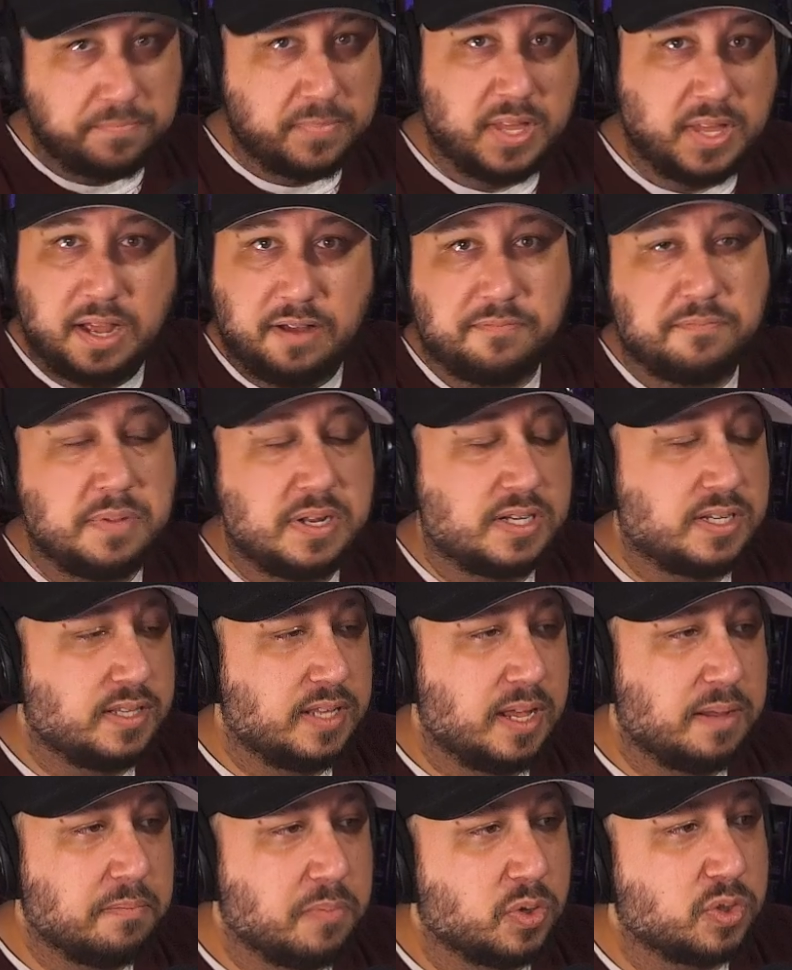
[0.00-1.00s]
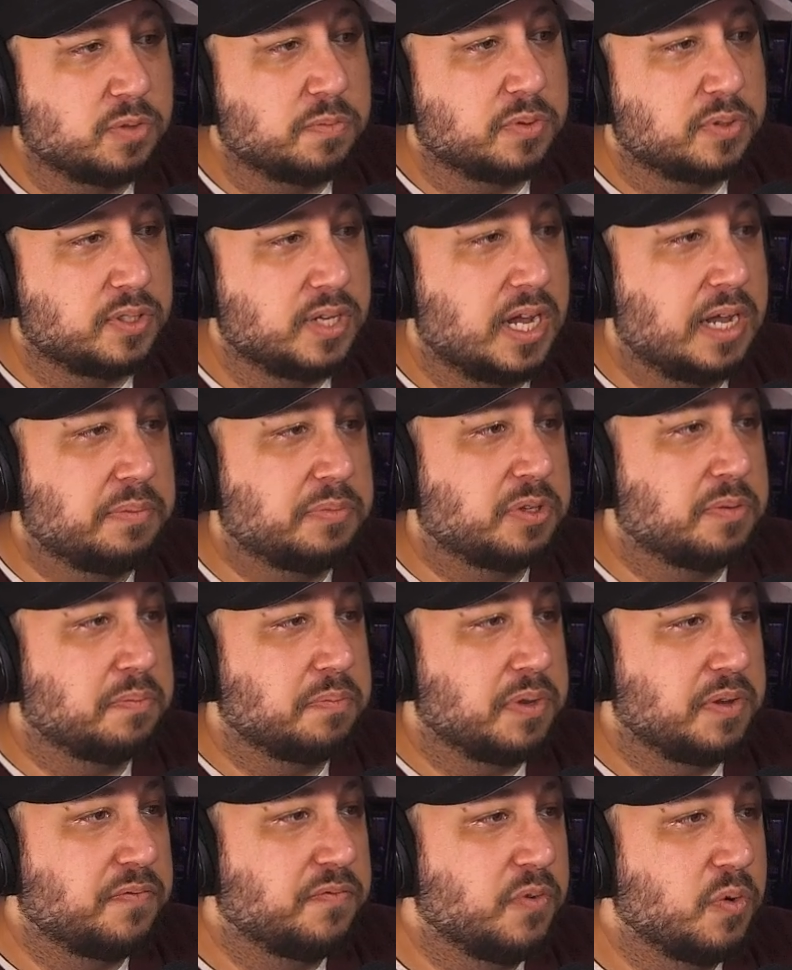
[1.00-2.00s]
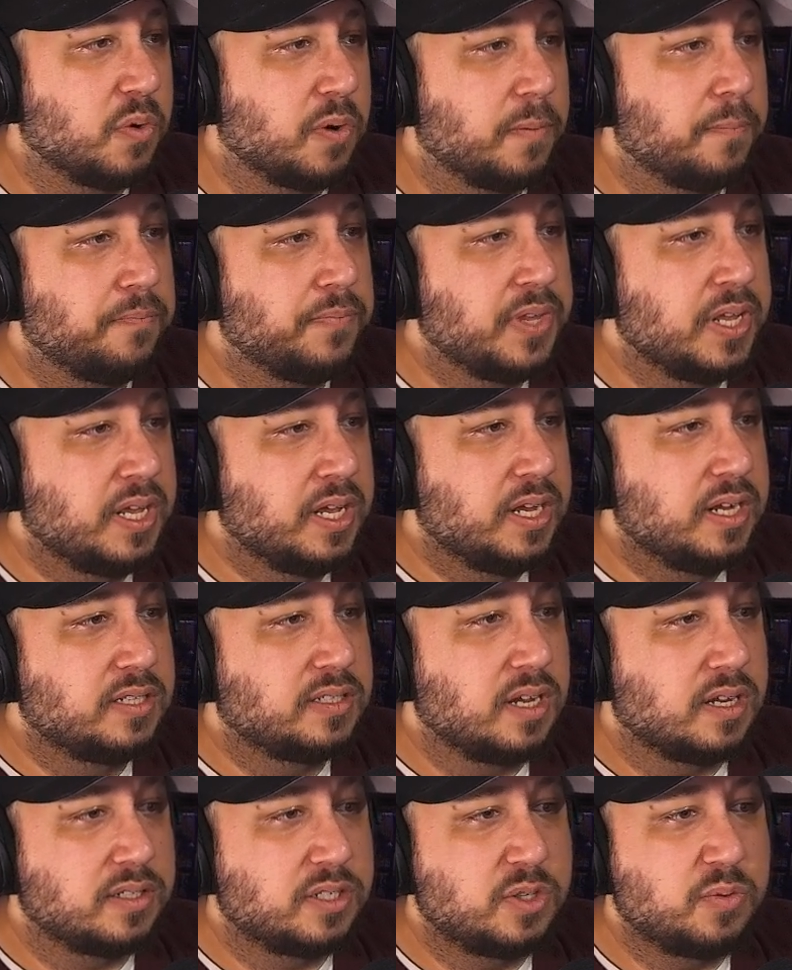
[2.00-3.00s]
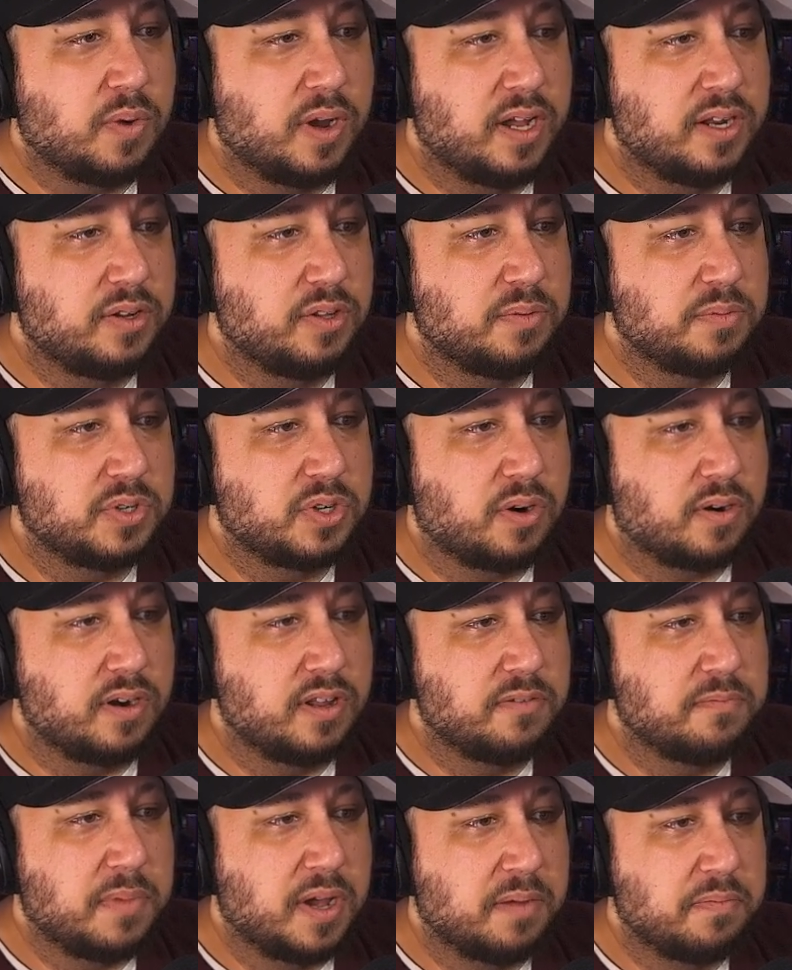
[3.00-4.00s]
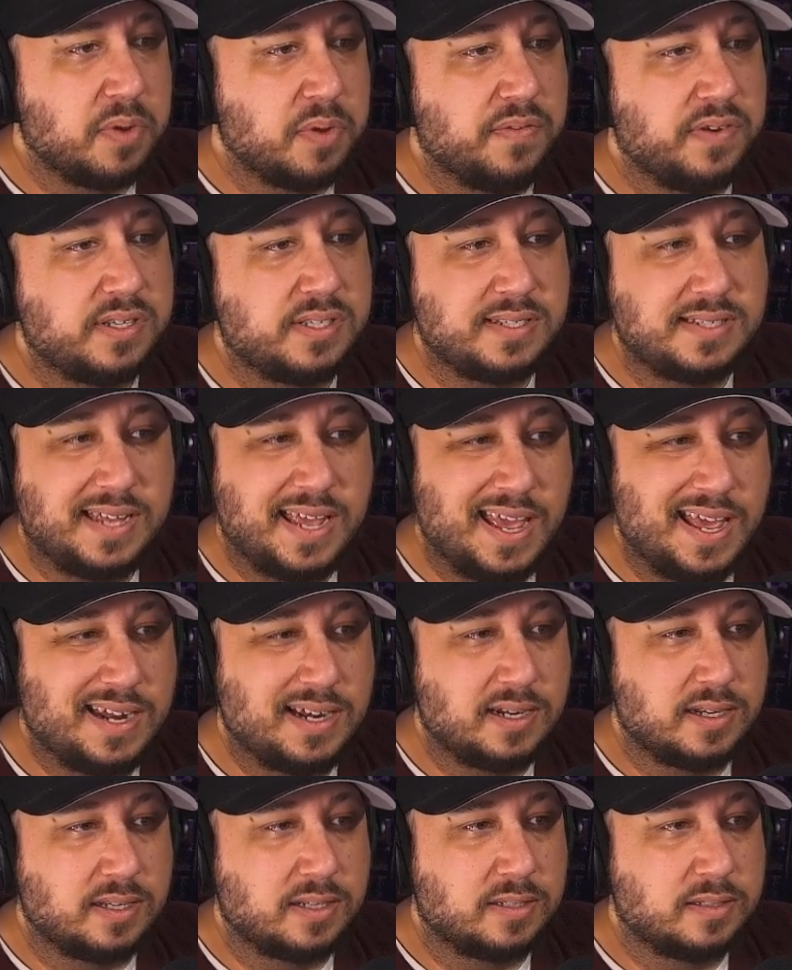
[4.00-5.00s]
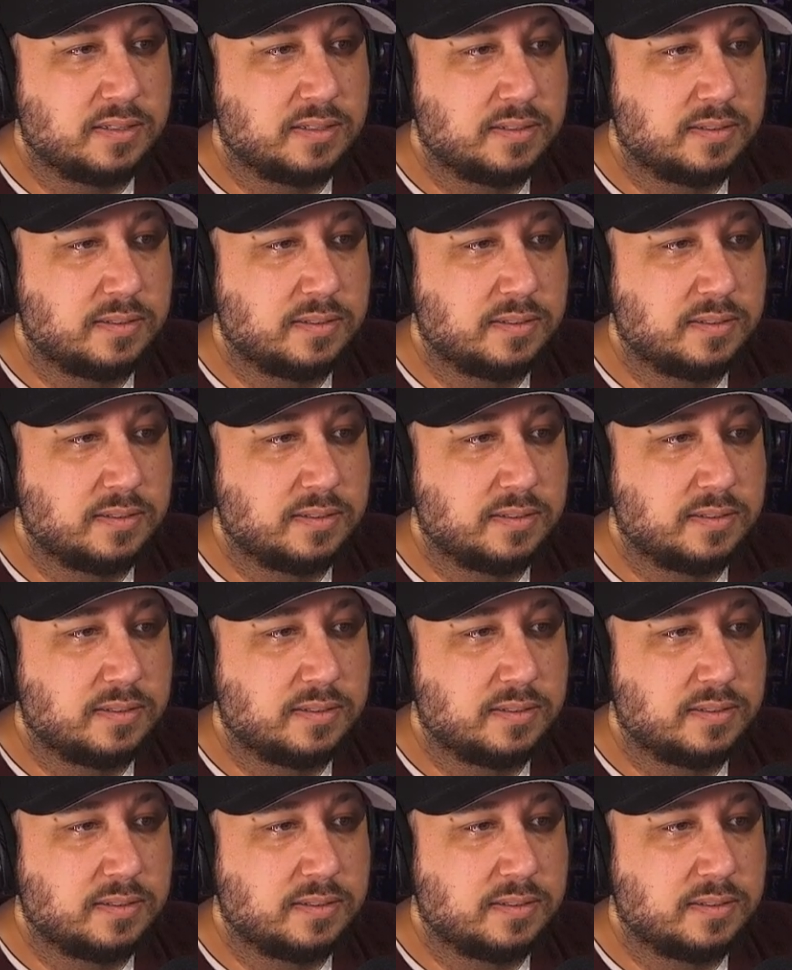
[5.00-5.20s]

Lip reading: I've mentioned that multiple times before. It's honestly why I do the majority of my movies in Canada.